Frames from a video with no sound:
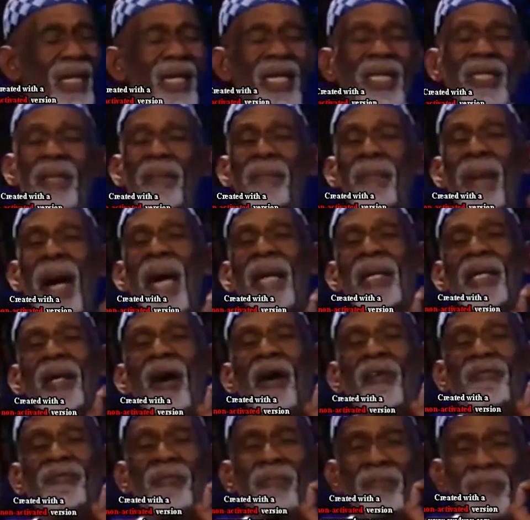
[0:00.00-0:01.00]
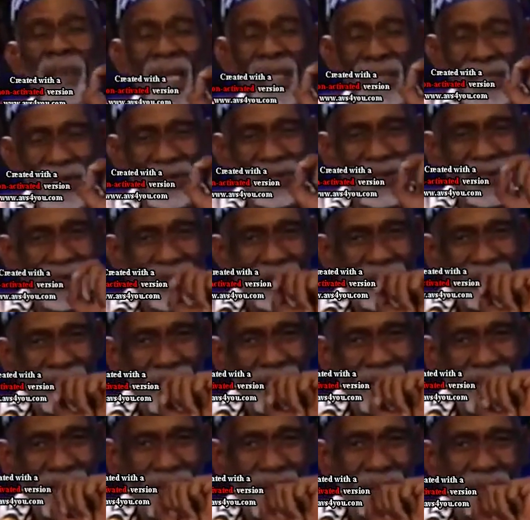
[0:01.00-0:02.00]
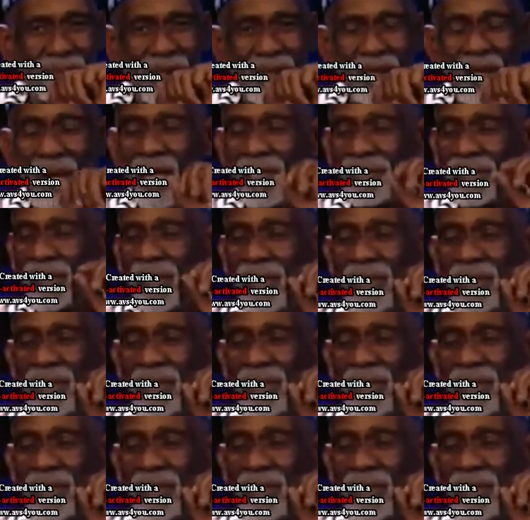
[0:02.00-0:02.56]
in a matter of minutes because